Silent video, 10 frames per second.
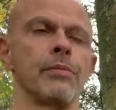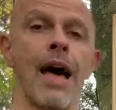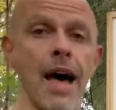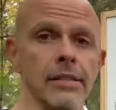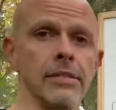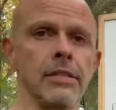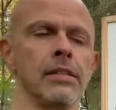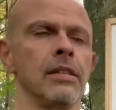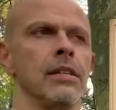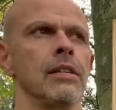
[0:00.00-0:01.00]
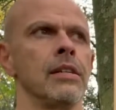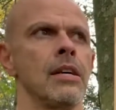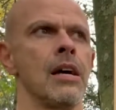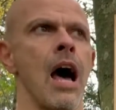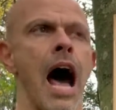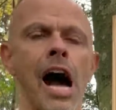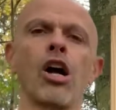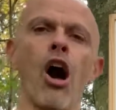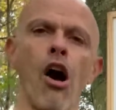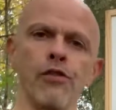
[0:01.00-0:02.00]
And how
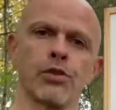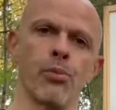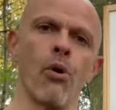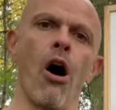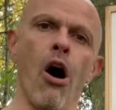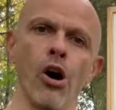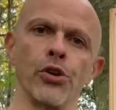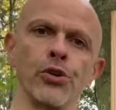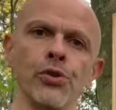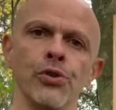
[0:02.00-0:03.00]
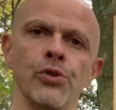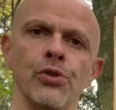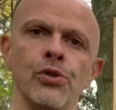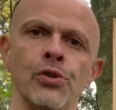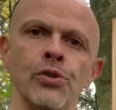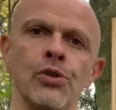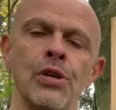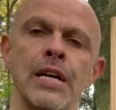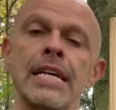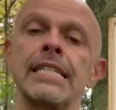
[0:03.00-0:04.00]
comfortable are you
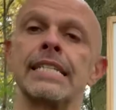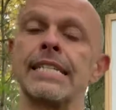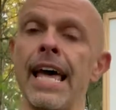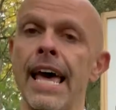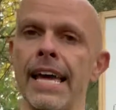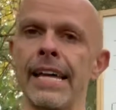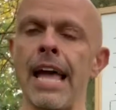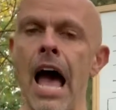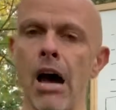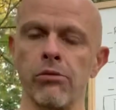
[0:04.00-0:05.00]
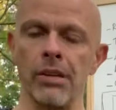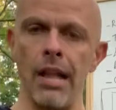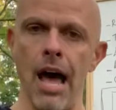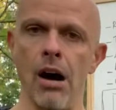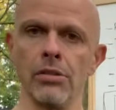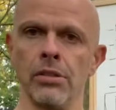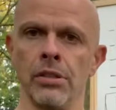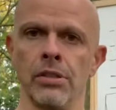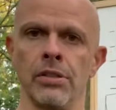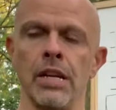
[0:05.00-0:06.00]
saying out loud
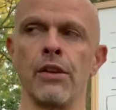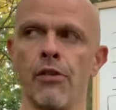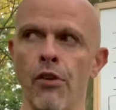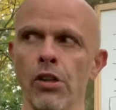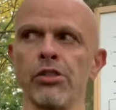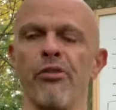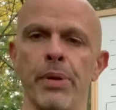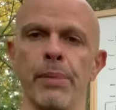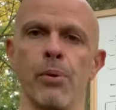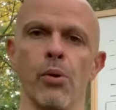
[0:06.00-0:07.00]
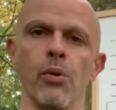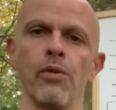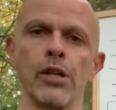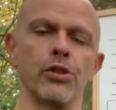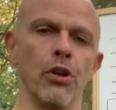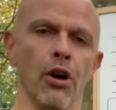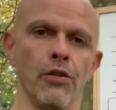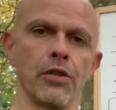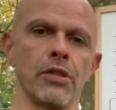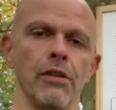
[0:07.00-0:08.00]
in front of people that you love
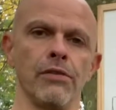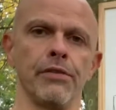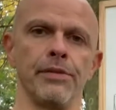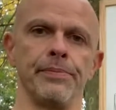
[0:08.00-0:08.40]
yourself?